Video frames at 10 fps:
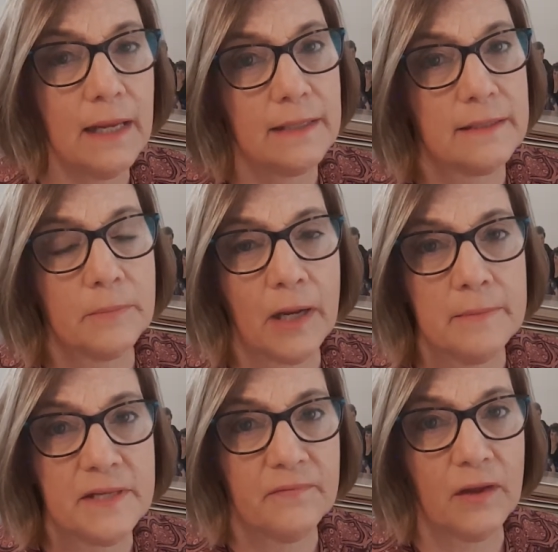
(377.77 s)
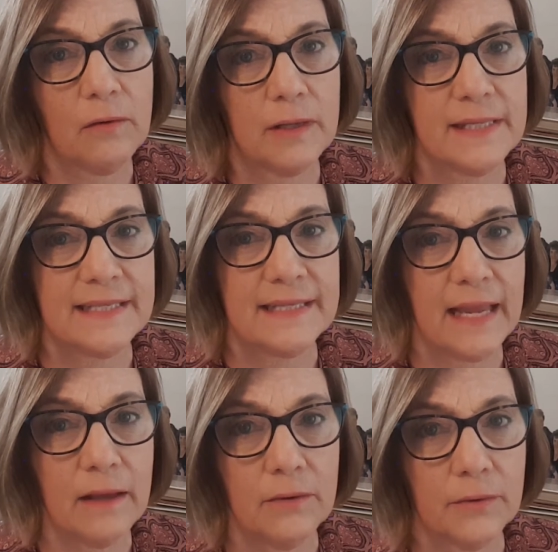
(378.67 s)
Sometimes if they're on
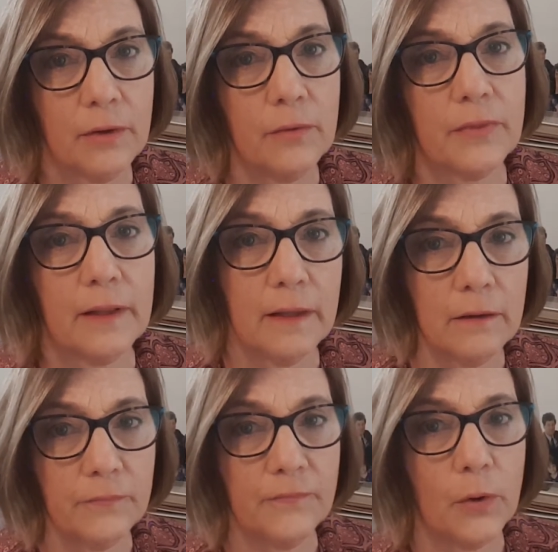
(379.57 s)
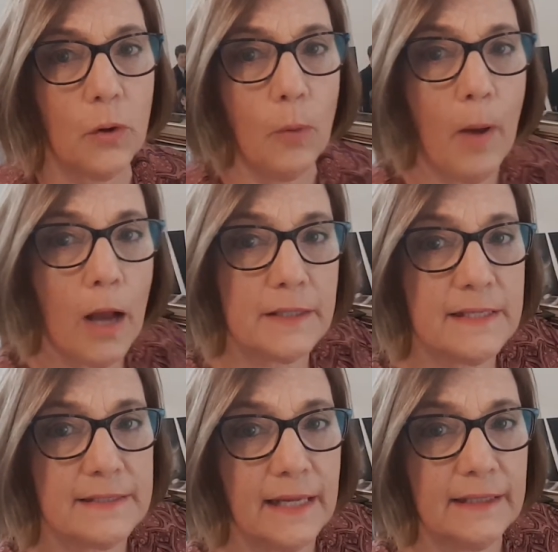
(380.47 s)
sale, you know, the little photo
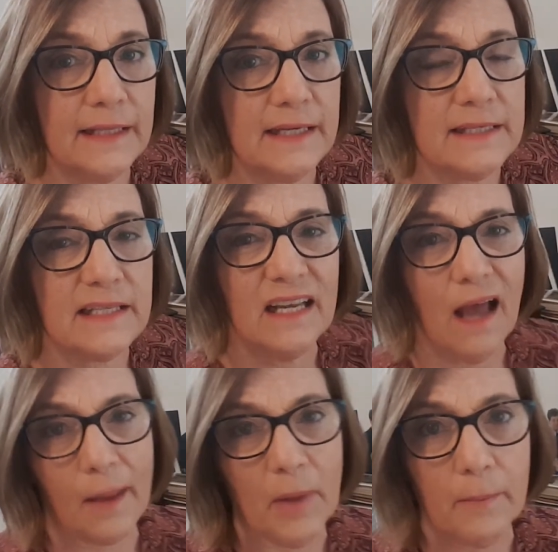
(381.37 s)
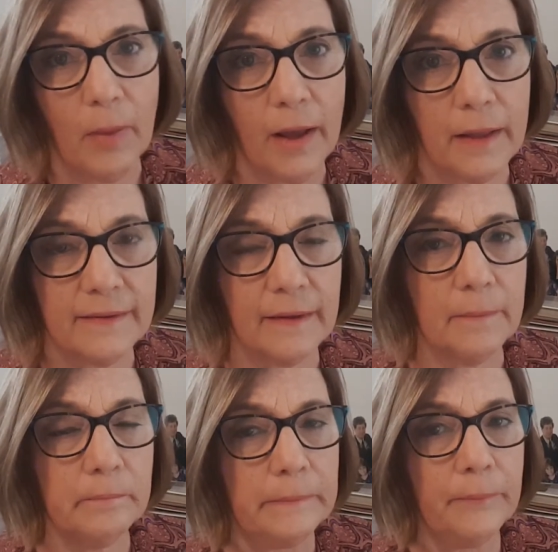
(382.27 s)
boxes like this, I might buy some.